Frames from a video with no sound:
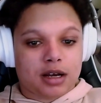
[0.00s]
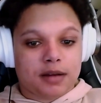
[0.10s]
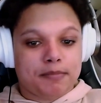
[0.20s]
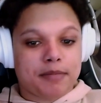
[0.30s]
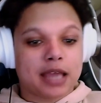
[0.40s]

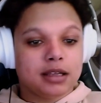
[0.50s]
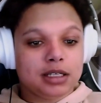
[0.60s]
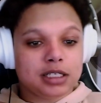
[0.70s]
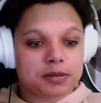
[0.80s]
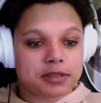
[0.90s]
Mainly,
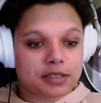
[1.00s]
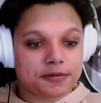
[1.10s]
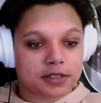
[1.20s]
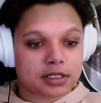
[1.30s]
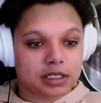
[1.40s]

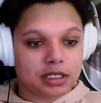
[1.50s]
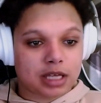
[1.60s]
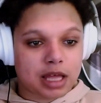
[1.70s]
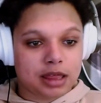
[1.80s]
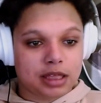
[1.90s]
specifically,
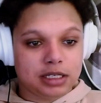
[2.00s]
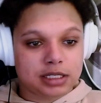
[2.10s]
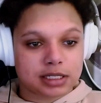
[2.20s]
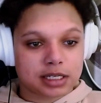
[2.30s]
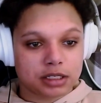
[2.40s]
the
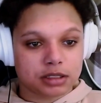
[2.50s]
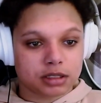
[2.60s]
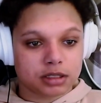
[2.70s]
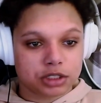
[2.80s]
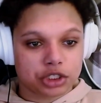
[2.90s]

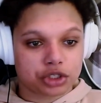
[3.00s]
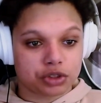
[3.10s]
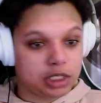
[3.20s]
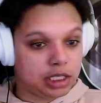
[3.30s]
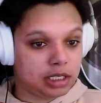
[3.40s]
skill
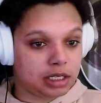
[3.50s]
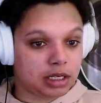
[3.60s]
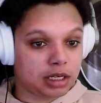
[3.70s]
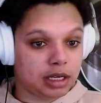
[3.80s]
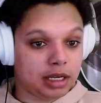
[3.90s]
tree
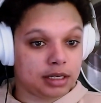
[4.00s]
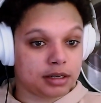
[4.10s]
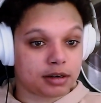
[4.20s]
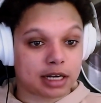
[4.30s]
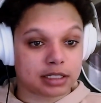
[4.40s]
in
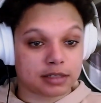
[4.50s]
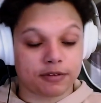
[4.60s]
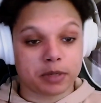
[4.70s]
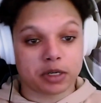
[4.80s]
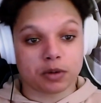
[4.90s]
Horizon
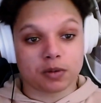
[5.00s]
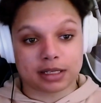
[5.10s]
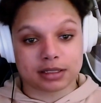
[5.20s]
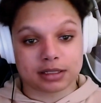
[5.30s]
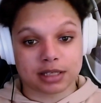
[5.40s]
Forbidden
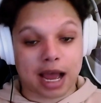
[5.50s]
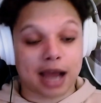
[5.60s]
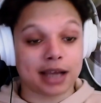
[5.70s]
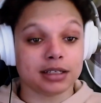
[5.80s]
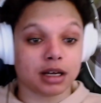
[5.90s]
West.
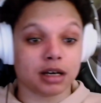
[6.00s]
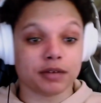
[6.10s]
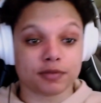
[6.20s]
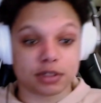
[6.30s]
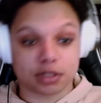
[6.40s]
I
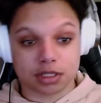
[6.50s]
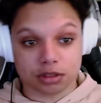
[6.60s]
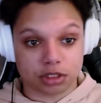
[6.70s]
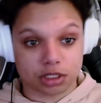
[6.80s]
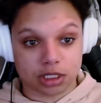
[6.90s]
loved the skill
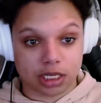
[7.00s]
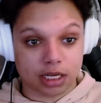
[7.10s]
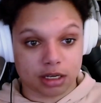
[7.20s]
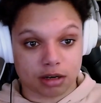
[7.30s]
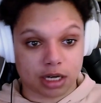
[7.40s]
tree in
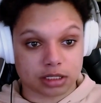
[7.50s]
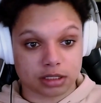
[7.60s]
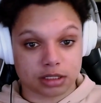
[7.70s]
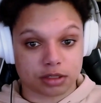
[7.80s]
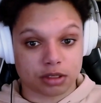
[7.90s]
Horizon
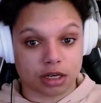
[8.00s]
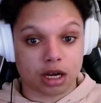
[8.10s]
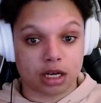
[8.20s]
Zero Dawn.